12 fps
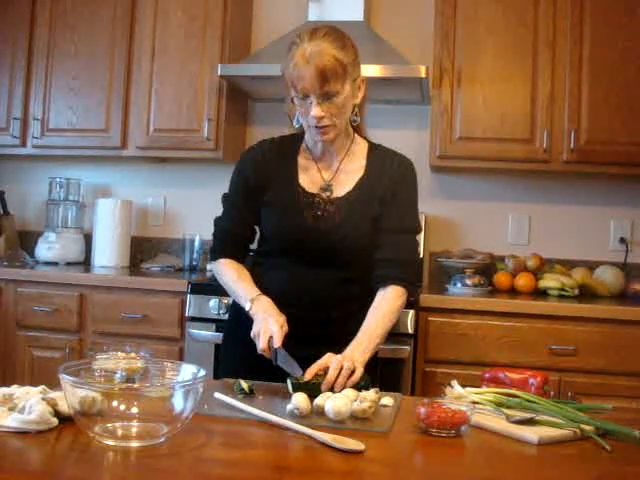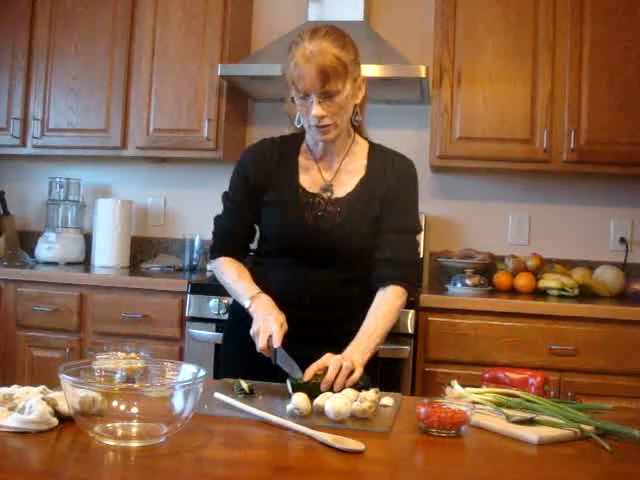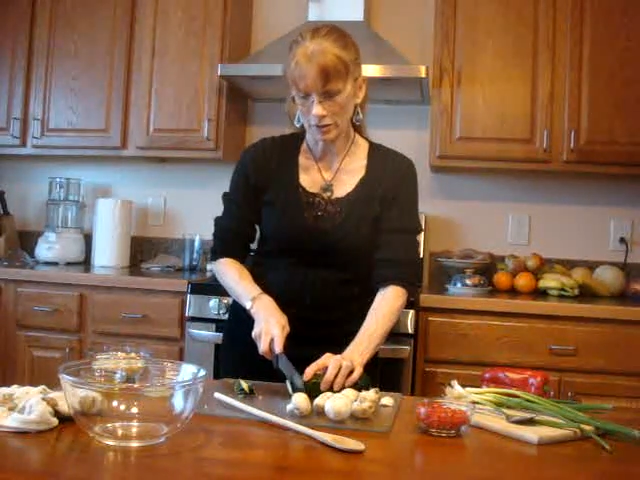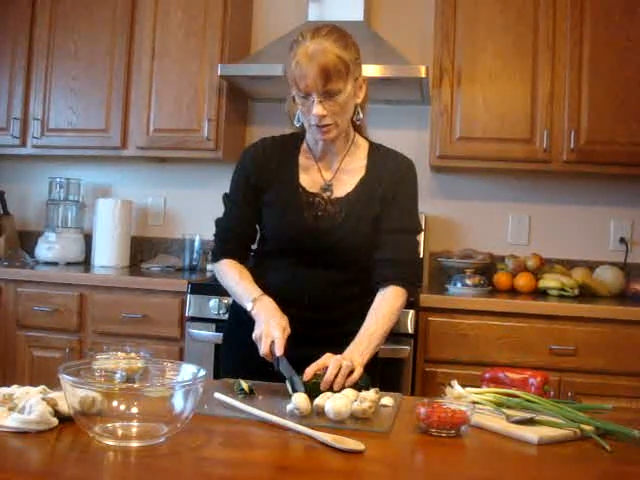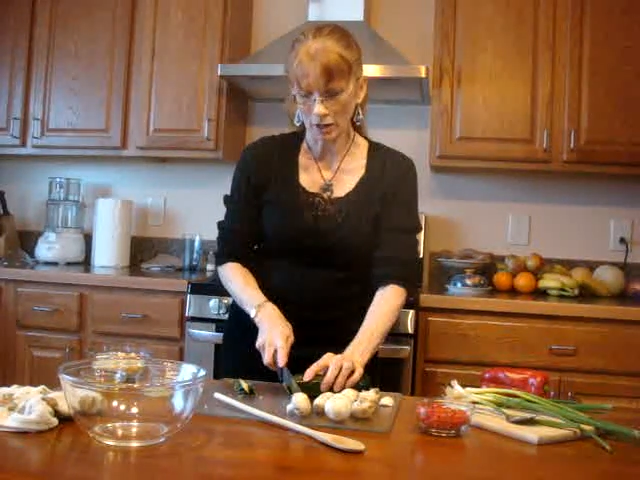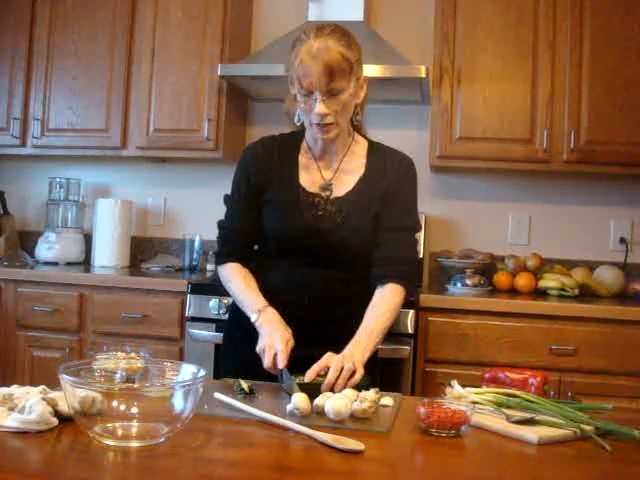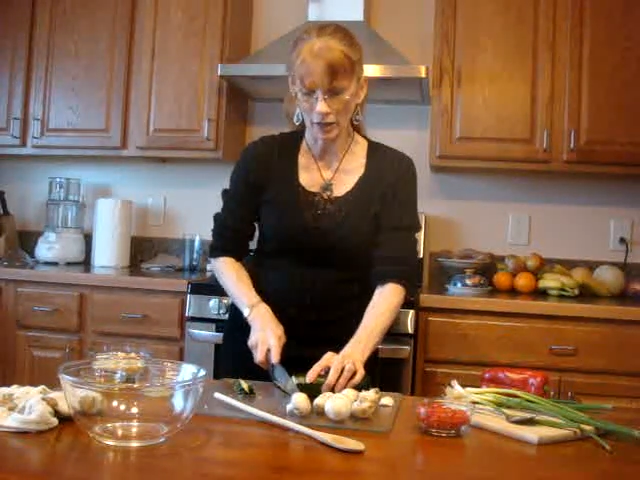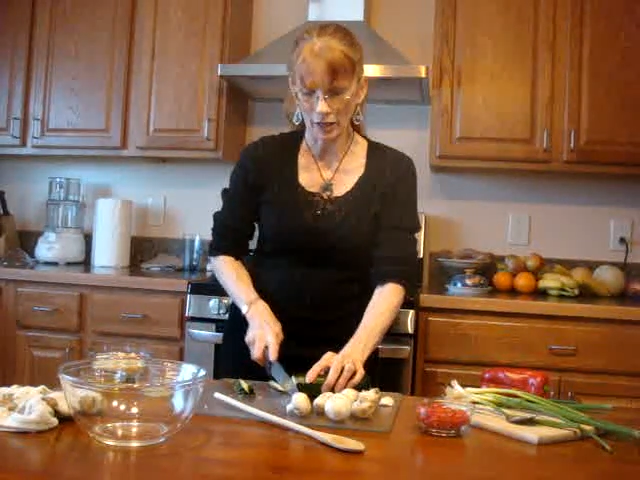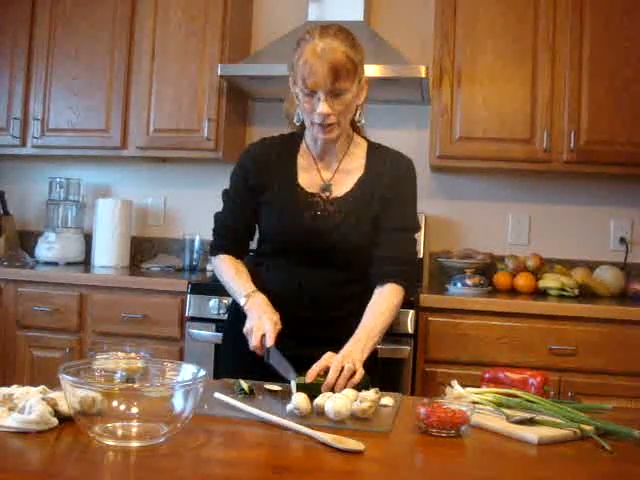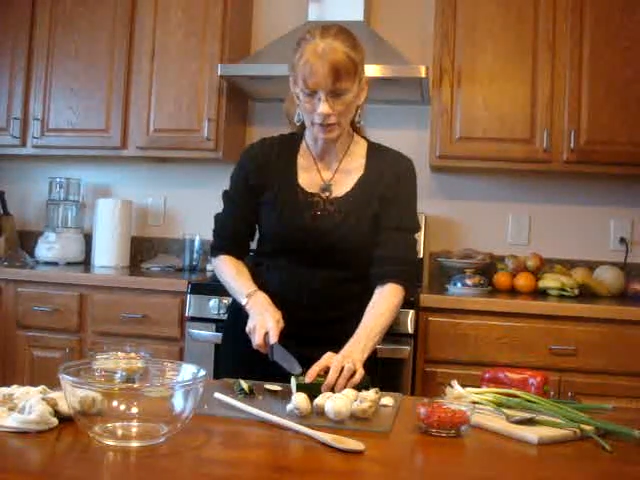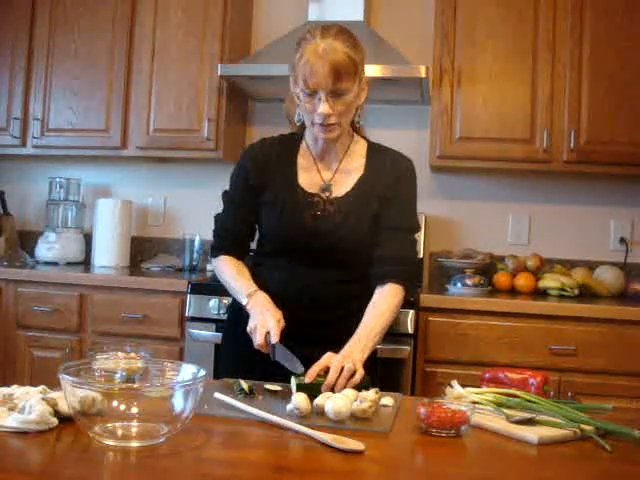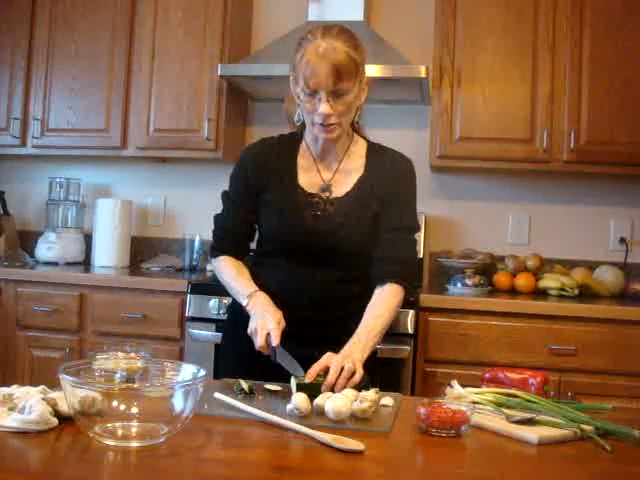just
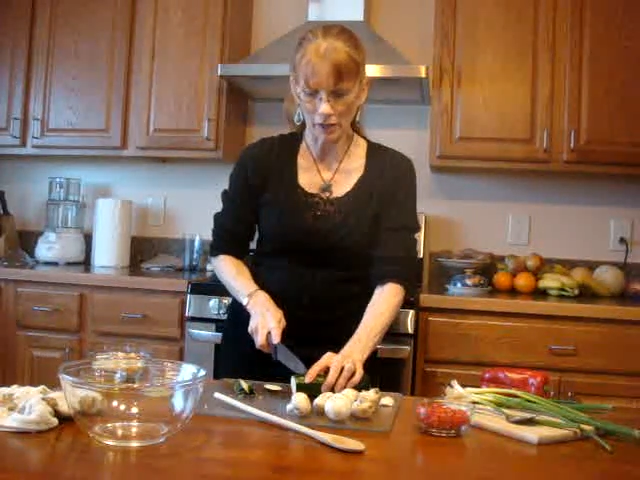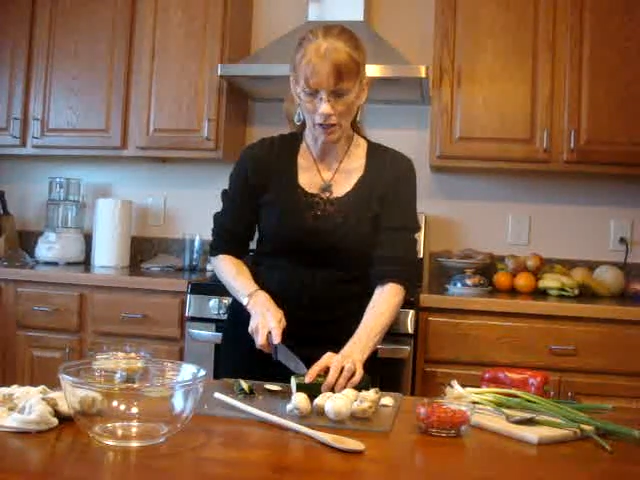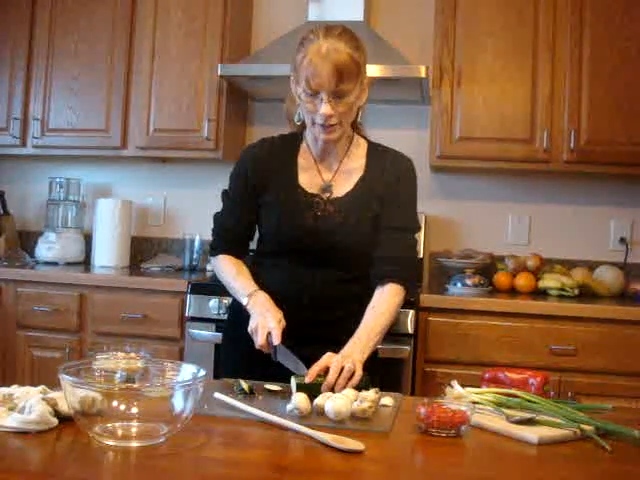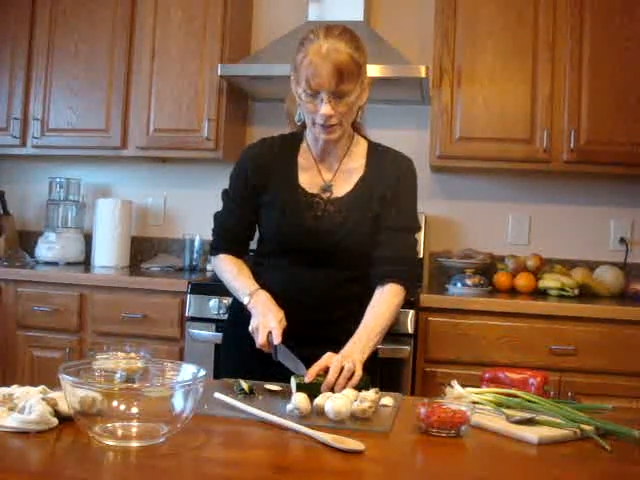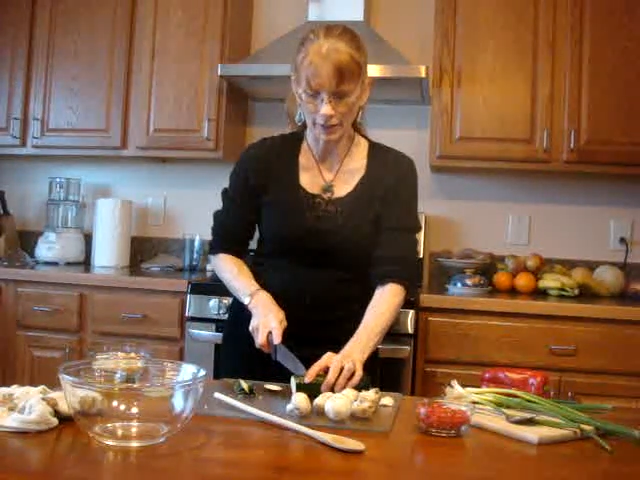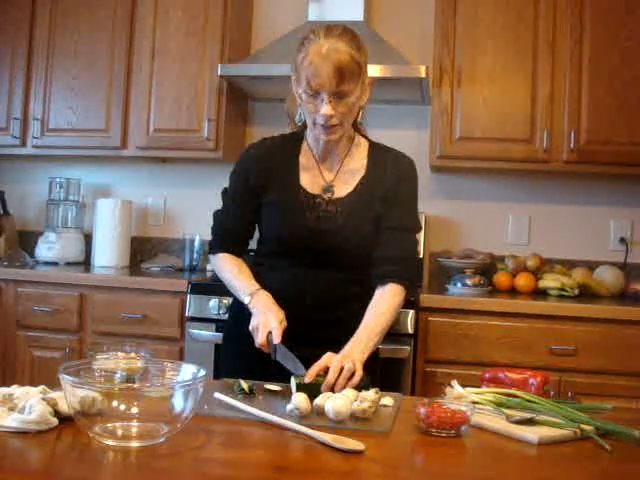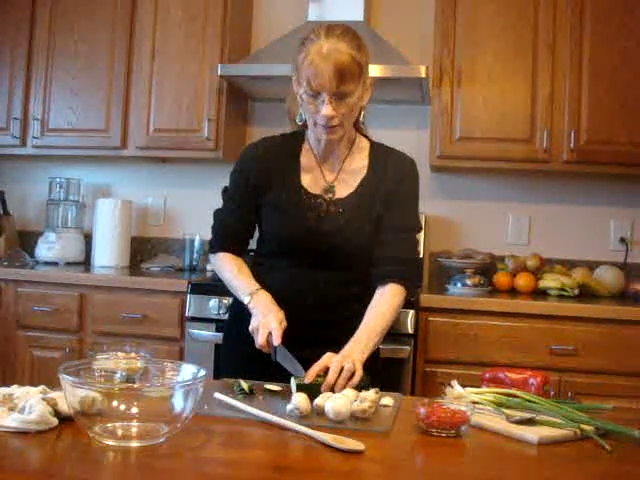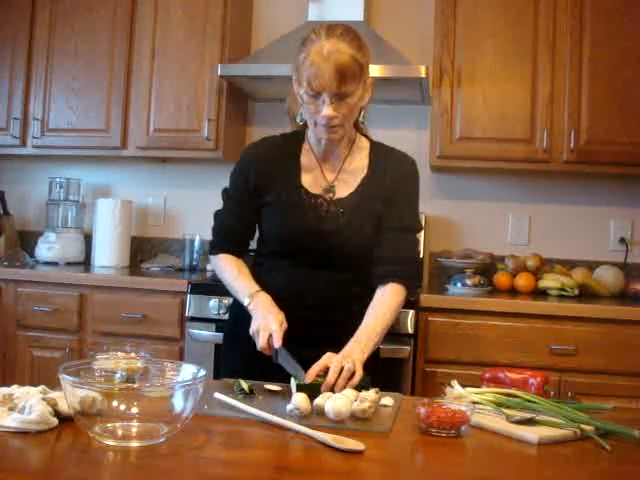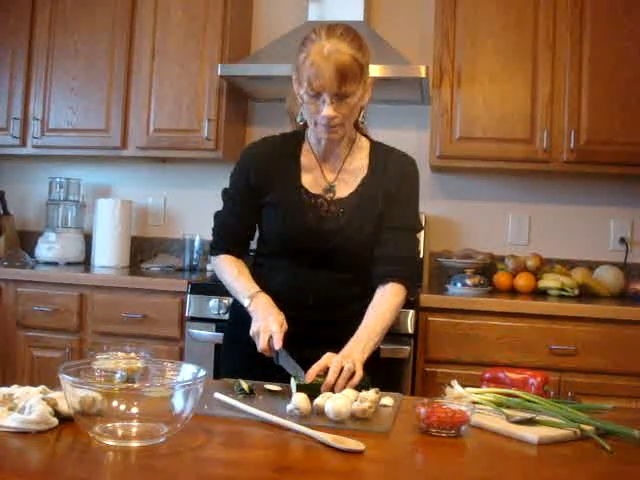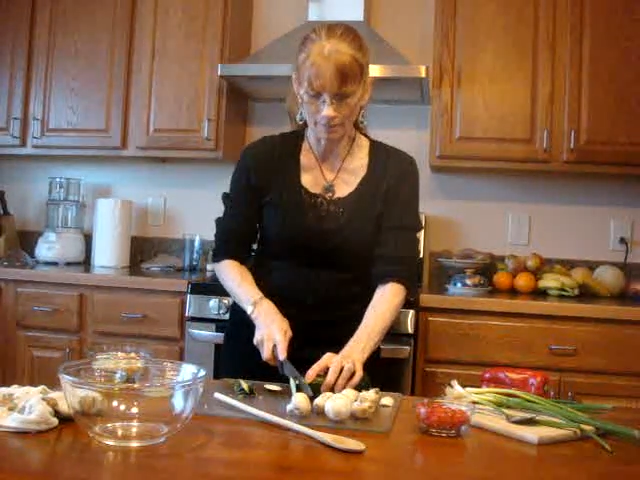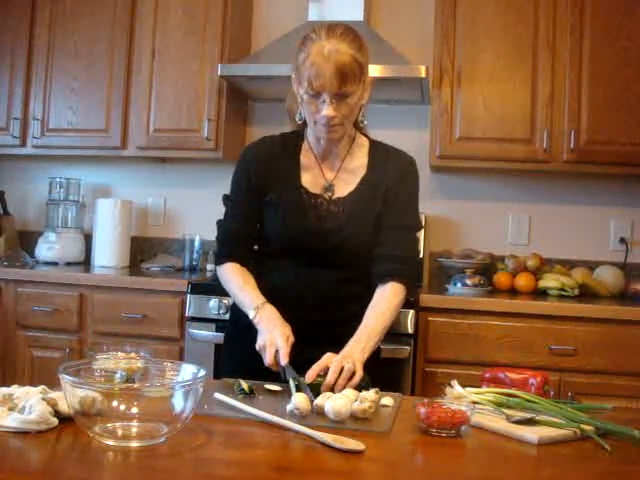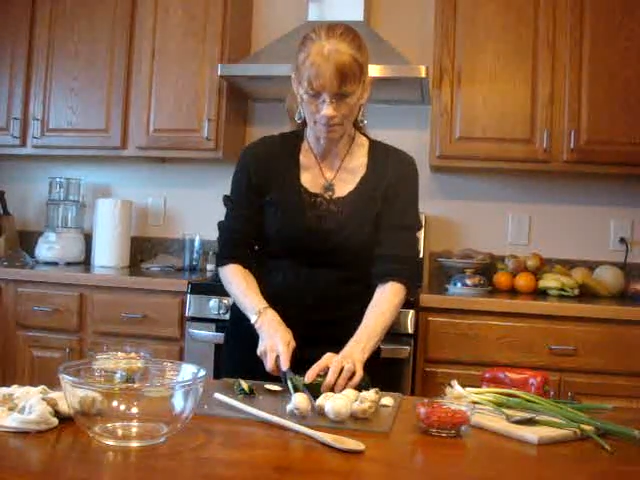start slicing it.